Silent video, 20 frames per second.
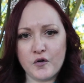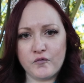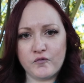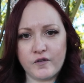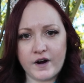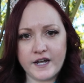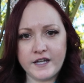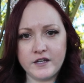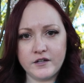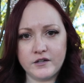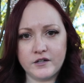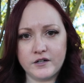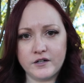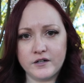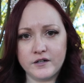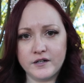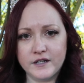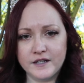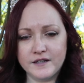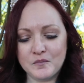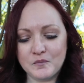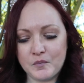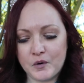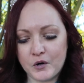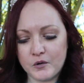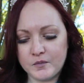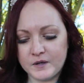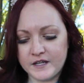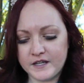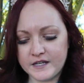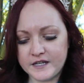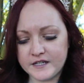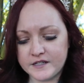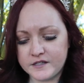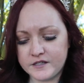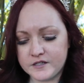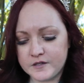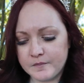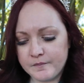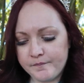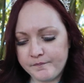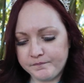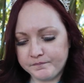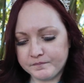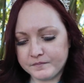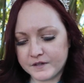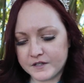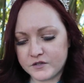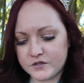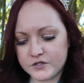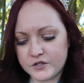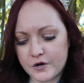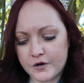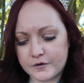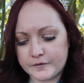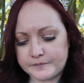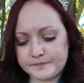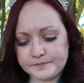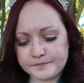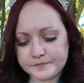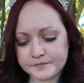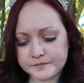regular boba is. So